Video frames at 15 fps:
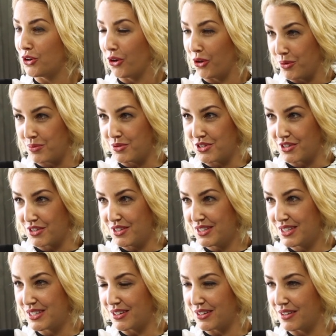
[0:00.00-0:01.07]

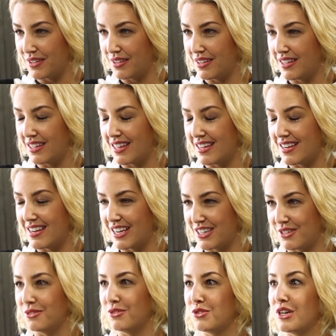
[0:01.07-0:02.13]
co-produced on the
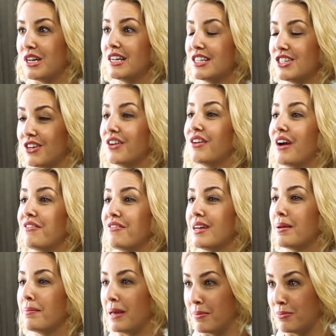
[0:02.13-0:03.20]
National
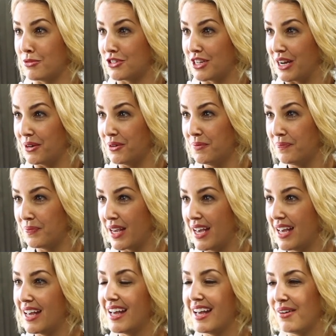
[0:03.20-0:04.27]
Geographic People channel,
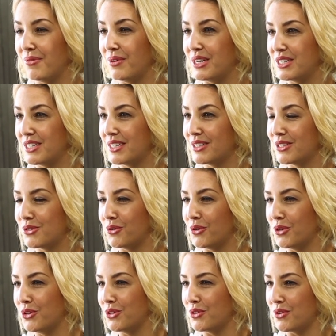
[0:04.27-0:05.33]
which saw
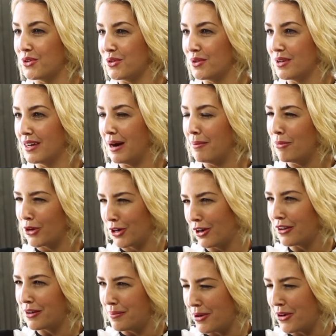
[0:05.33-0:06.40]
you a model
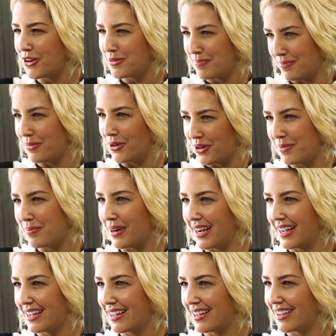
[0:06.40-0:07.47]
on a
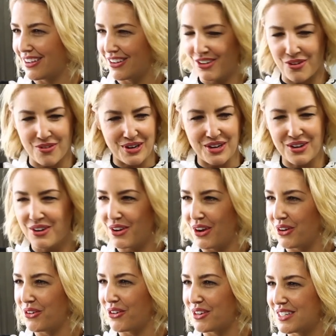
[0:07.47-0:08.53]
motorbike. Going
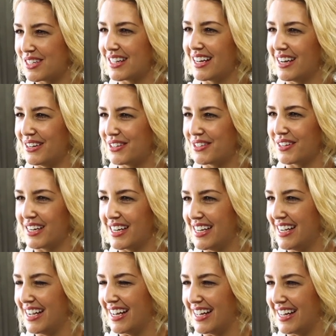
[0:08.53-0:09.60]
across the
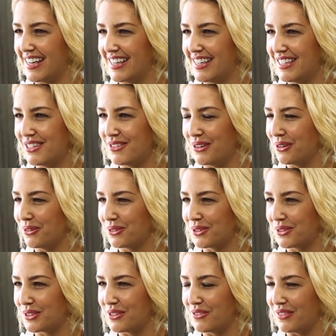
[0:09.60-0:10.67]
country and doing all
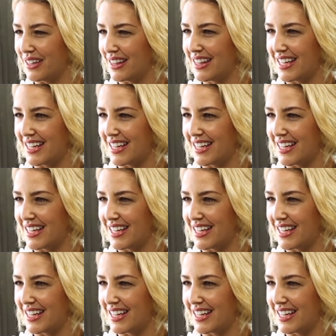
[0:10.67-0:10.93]
sorts of fun